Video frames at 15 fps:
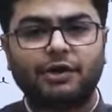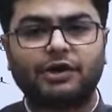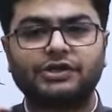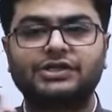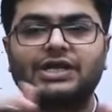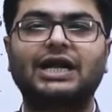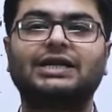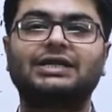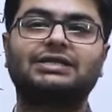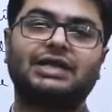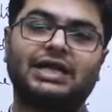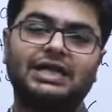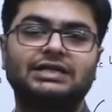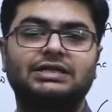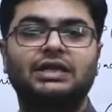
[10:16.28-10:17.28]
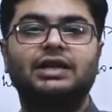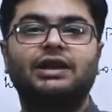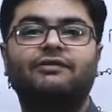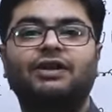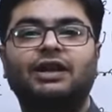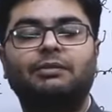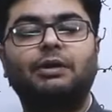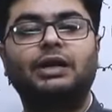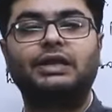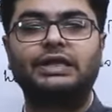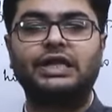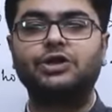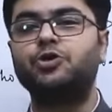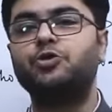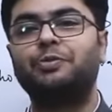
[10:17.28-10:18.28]
because that is easily available
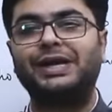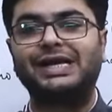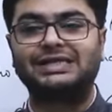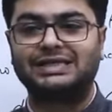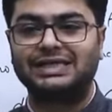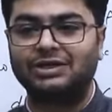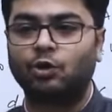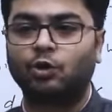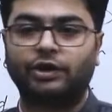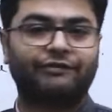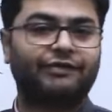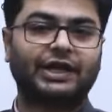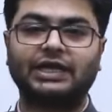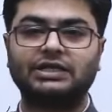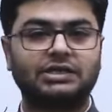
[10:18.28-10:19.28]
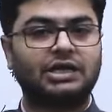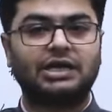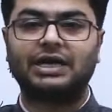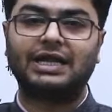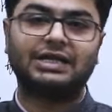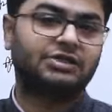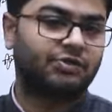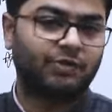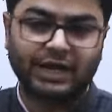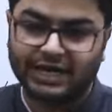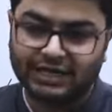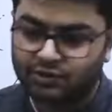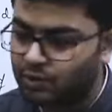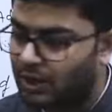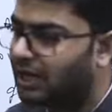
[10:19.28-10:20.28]
in the UPSC notification and elsewhere
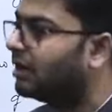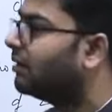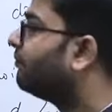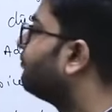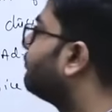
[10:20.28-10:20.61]
as well.